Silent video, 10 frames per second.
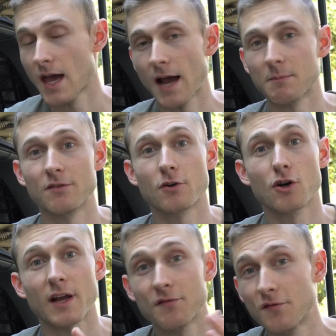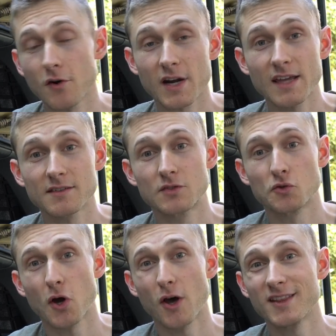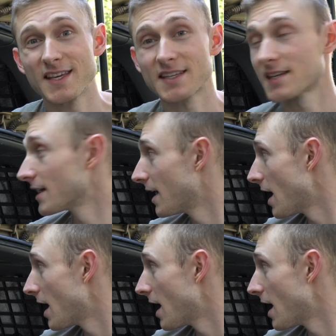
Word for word: I'm never gonna forget to unlink,